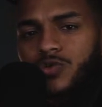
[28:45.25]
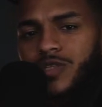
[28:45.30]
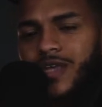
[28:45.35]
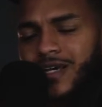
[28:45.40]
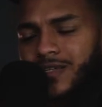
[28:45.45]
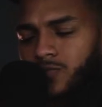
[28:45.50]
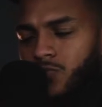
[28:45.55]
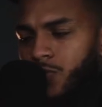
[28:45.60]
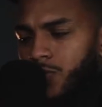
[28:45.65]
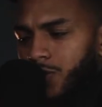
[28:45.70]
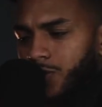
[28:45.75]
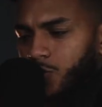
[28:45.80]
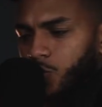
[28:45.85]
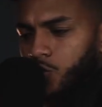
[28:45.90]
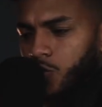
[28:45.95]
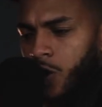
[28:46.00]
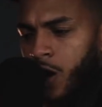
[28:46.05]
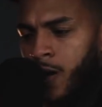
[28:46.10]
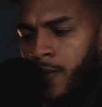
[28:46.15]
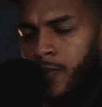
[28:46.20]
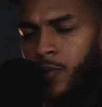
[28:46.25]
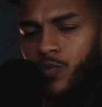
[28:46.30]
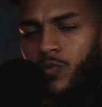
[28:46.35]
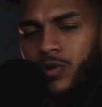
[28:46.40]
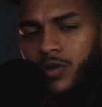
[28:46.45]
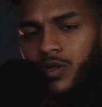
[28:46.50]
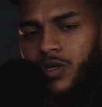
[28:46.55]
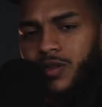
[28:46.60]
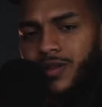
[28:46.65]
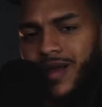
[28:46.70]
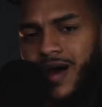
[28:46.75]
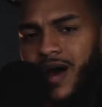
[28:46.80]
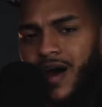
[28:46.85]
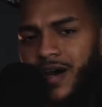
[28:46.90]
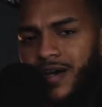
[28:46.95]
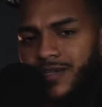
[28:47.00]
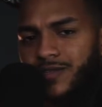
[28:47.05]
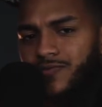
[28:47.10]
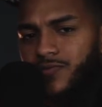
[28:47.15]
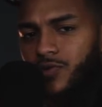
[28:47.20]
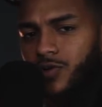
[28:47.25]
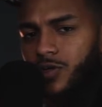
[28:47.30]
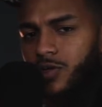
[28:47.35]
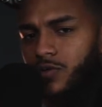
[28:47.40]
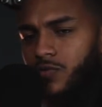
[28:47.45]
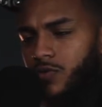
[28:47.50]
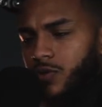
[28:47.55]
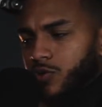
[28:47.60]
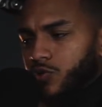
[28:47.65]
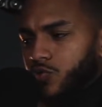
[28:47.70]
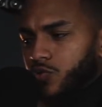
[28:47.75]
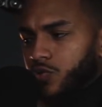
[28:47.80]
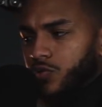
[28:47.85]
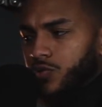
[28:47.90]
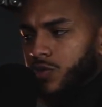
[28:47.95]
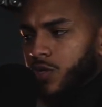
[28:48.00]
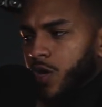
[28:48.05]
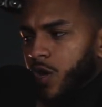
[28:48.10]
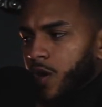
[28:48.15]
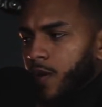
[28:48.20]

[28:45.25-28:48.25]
That's where the trauma really lies for individuals.